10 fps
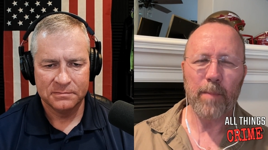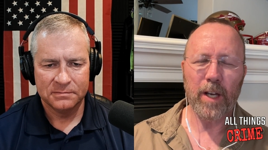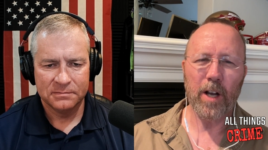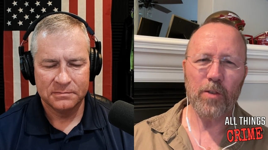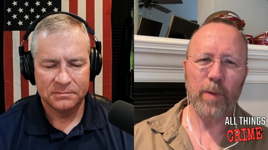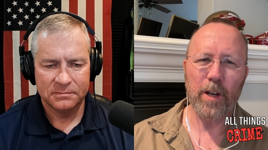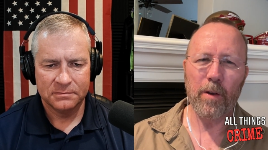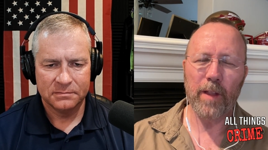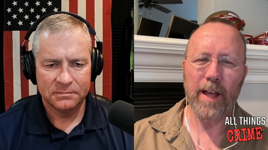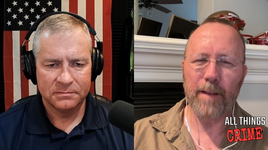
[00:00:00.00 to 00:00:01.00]
Speaker 1: because we
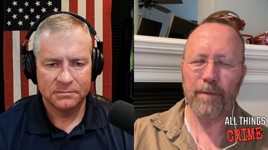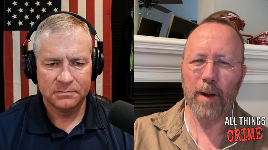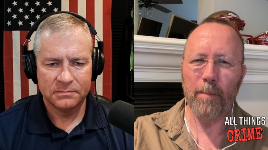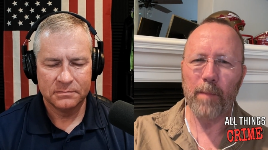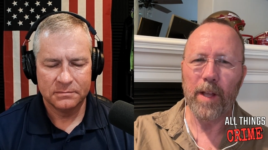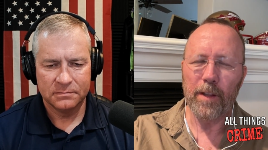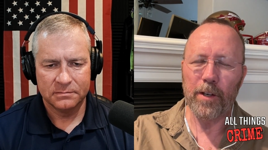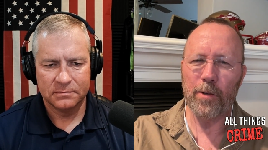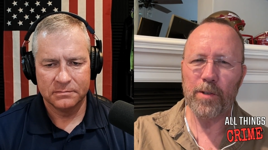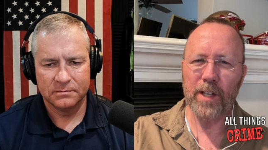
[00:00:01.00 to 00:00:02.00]
know that from the
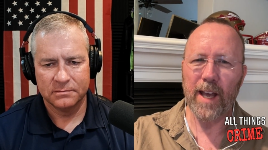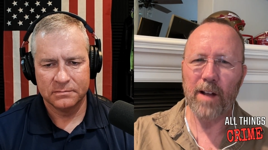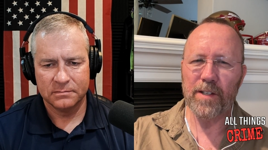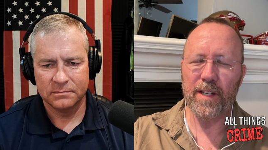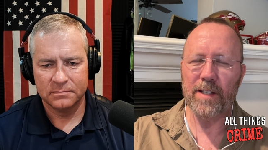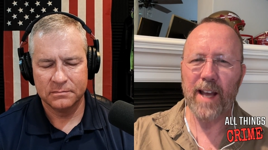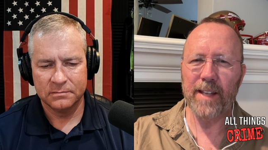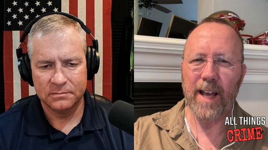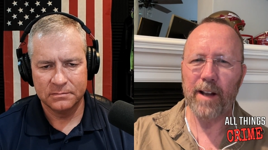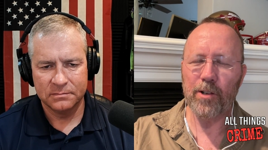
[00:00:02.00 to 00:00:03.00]
news accounts, they
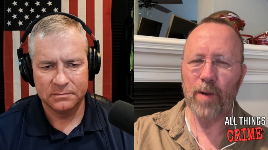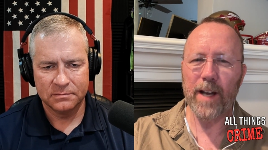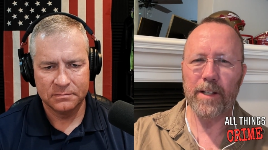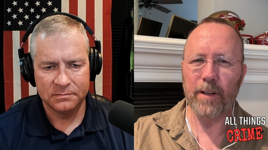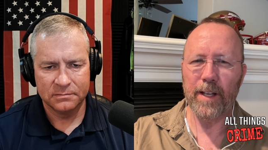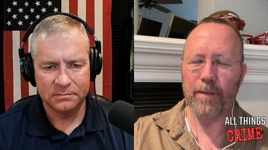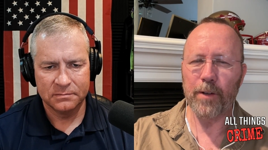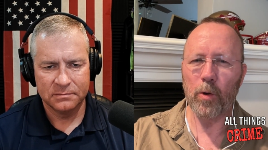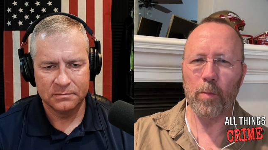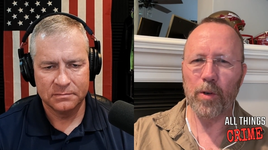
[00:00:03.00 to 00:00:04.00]
sat down and tried to
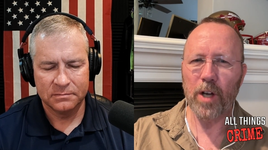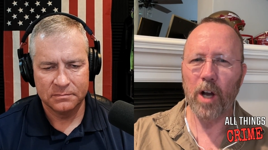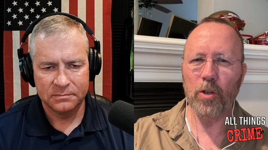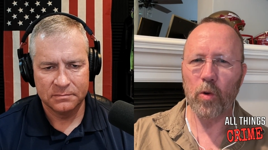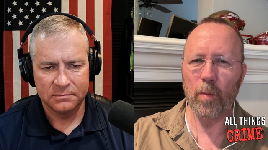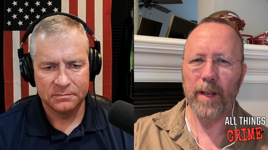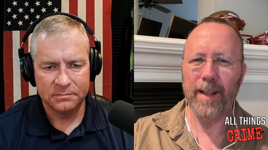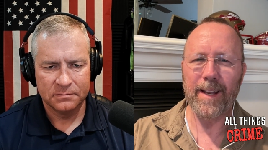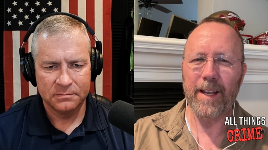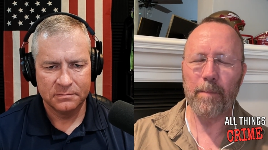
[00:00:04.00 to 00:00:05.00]
interview him or talk to him, and
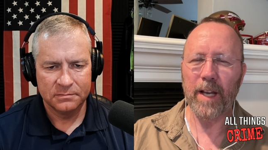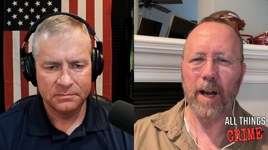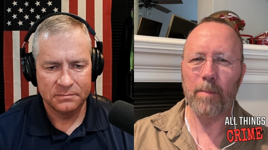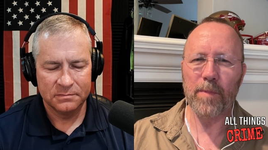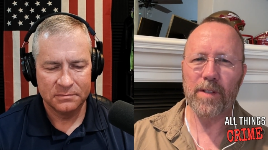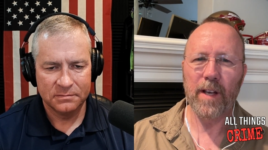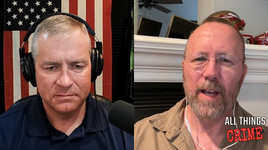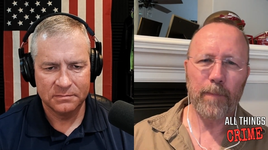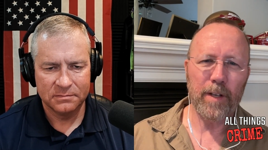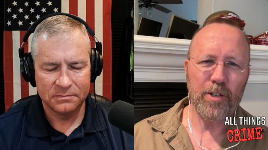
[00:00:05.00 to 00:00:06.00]
then he becomes
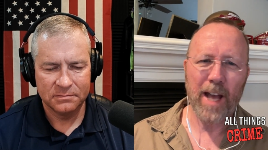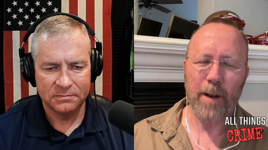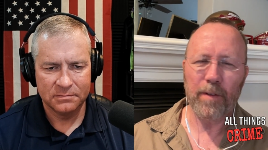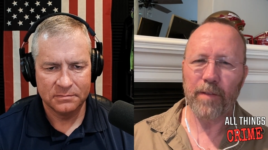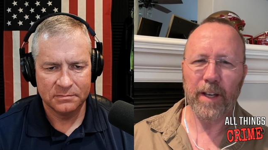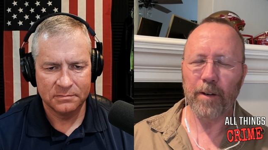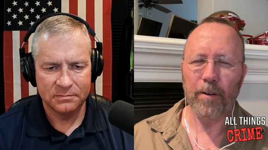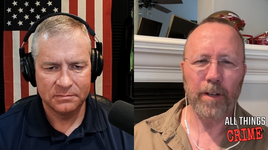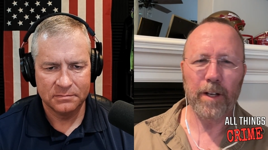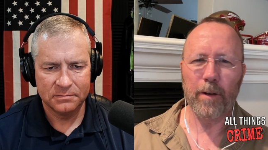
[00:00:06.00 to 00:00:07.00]
a shadowy
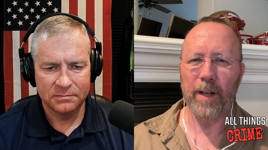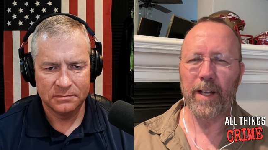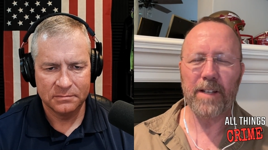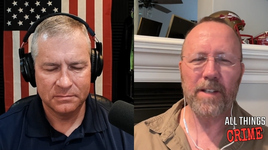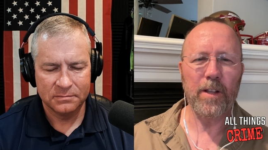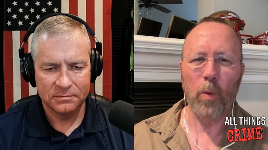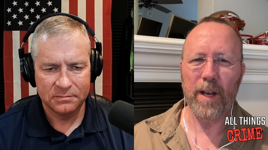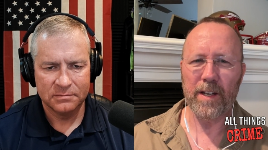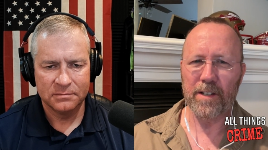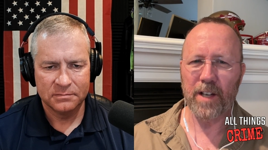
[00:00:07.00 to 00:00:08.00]
figure. You know, he's in the
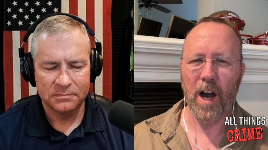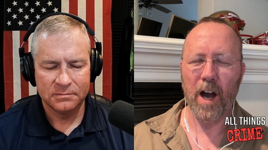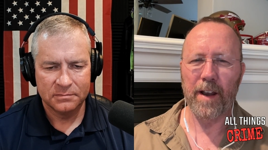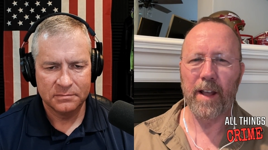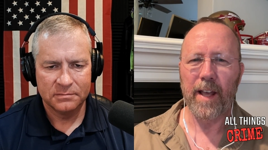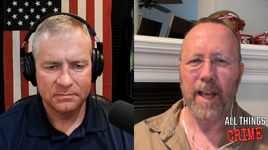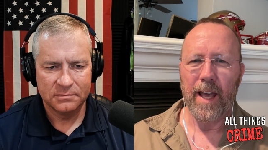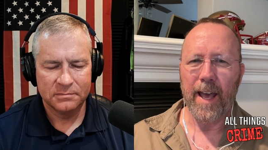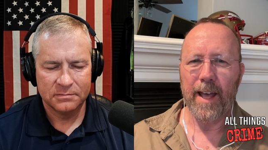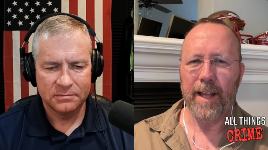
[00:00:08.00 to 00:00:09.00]
wind, he's gone.
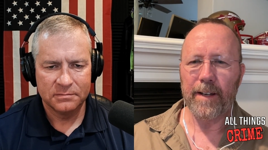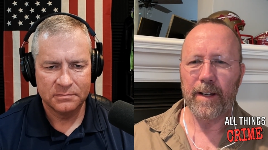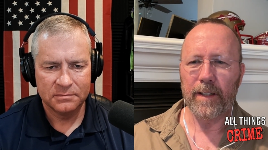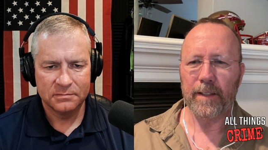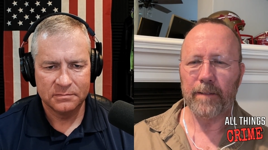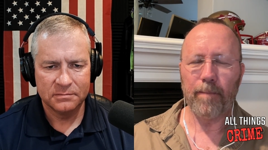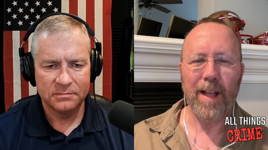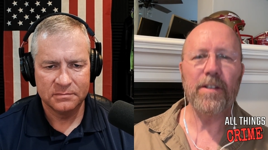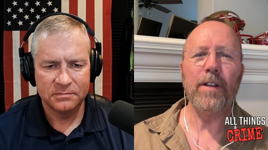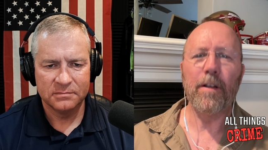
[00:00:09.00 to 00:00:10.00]
And
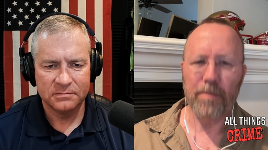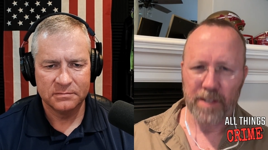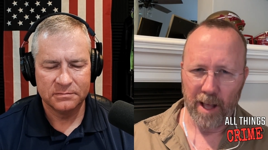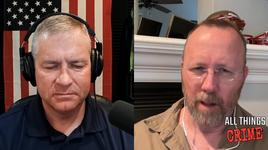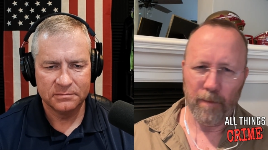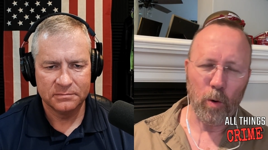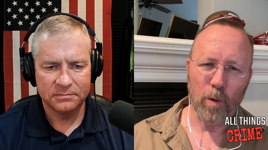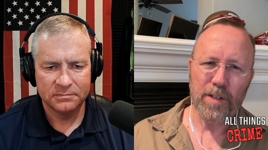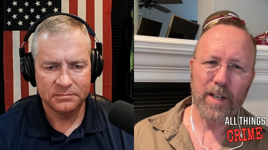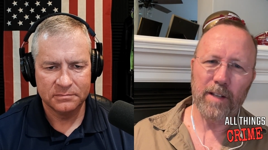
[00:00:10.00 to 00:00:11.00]
that's another tell, of
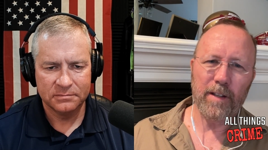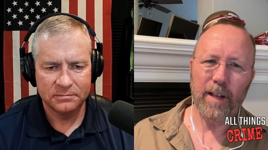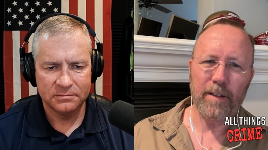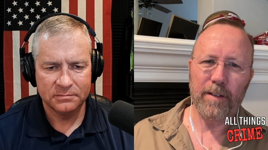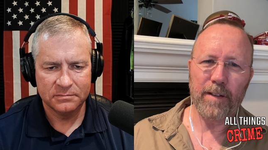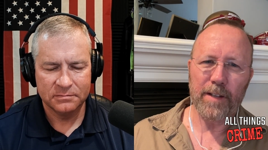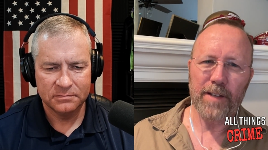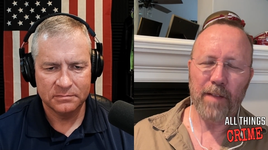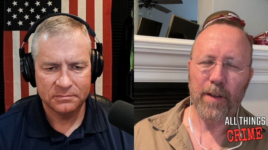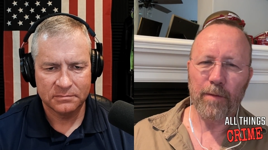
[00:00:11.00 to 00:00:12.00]
course,
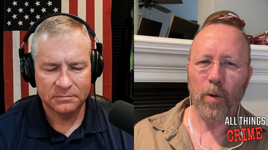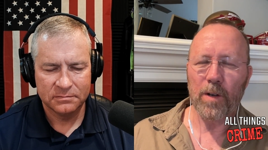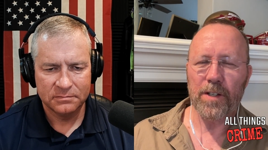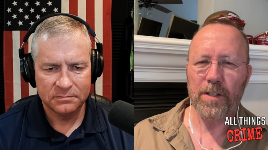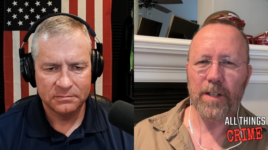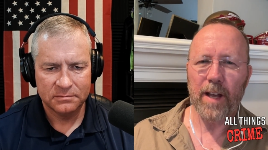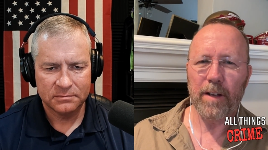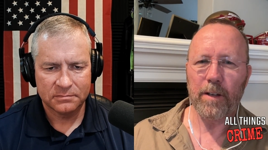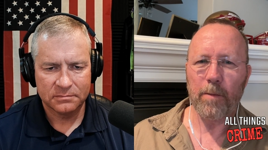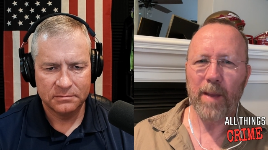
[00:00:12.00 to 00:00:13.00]
that's out there for us, is
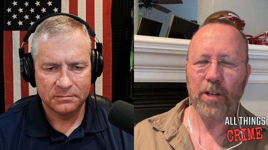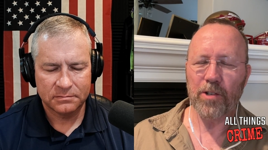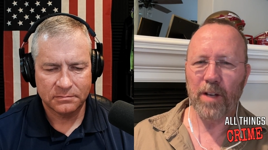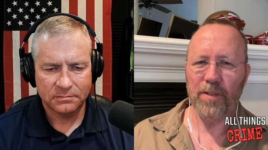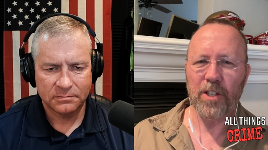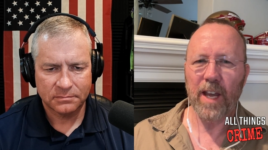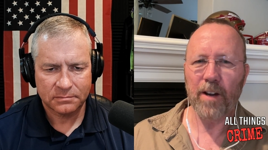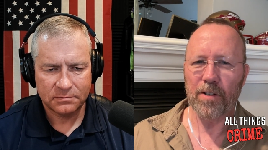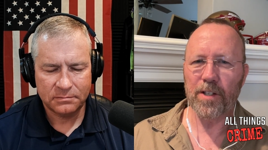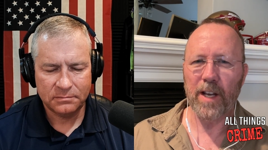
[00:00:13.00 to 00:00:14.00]
that you make yourself
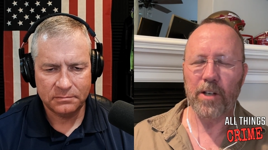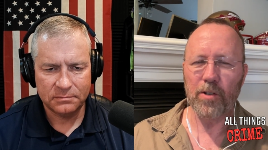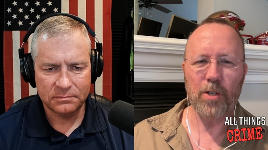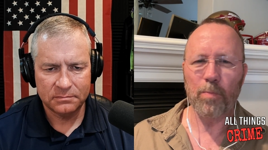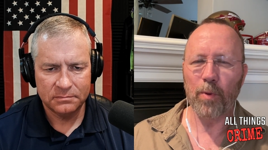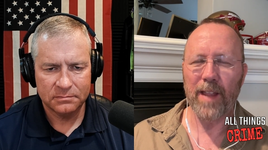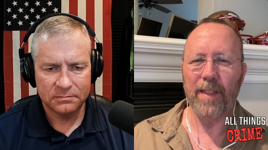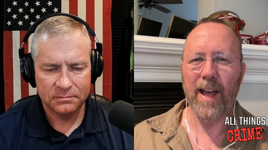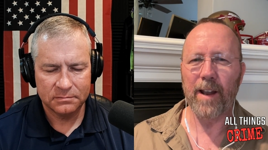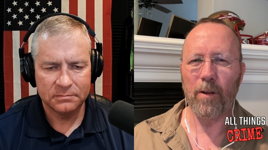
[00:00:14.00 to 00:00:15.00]
scarce and you spread